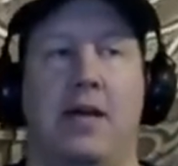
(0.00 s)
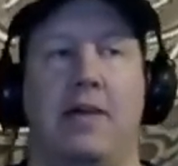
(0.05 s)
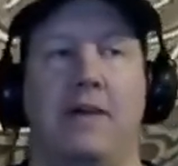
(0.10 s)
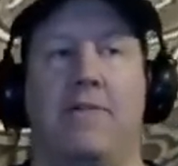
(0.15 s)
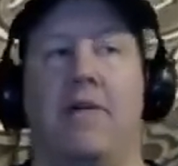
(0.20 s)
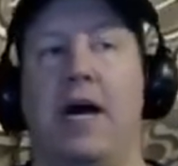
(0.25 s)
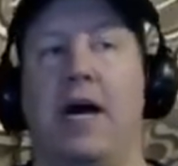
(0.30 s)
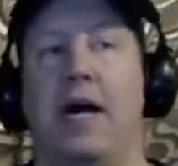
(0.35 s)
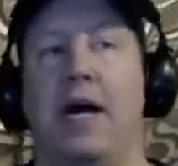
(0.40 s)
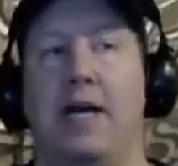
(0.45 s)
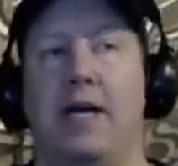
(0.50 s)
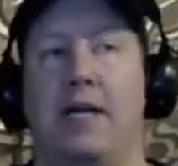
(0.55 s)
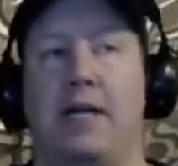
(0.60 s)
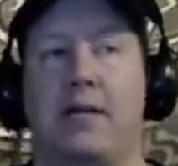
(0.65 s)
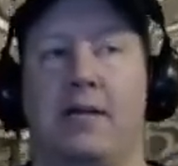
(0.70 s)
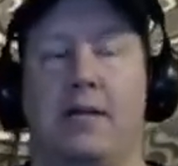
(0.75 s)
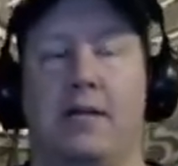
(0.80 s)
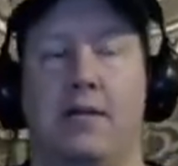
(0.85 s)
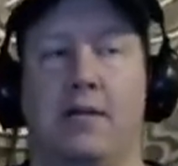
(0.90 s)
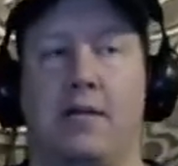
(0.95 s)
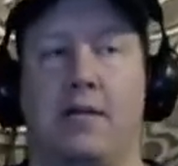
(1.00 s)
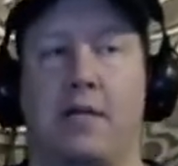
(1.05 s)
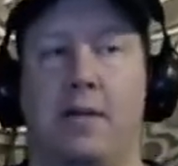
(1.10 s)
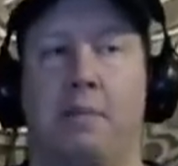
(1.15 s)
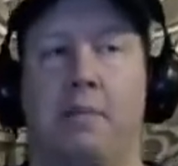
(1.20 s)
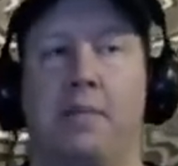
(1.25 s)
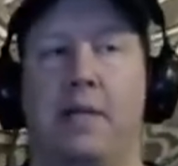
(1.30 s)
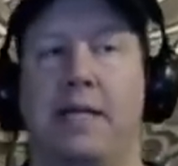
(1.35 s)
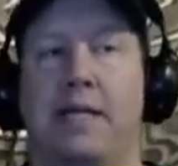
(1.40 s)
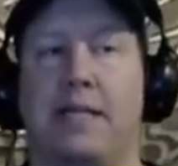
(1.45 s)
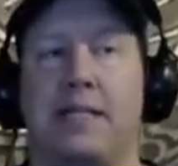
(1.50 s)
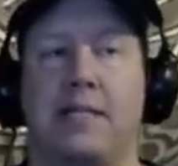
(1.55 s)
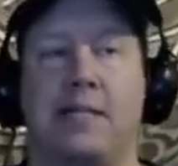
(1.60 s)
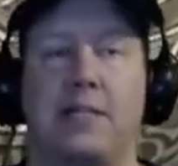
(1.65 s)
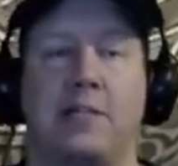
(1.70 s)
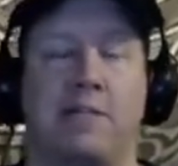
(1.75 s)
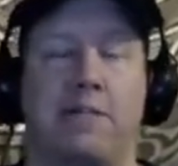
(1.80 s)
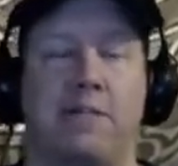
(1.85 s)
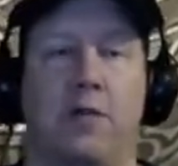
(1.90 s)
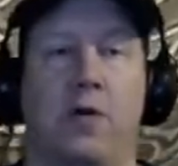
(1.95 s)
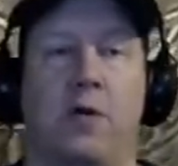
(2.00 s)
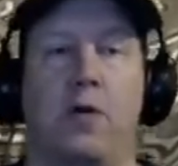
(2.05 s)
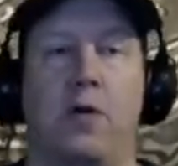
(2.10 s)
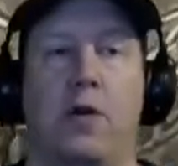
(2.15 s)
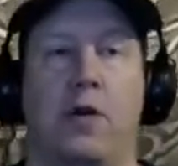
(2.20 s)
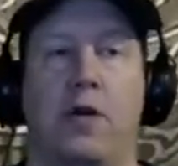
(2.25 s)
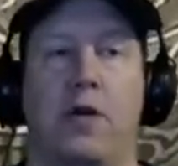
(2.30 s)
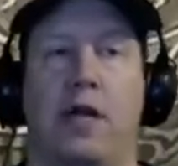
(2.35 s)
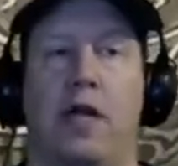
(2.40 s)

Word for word: If I complete this floor,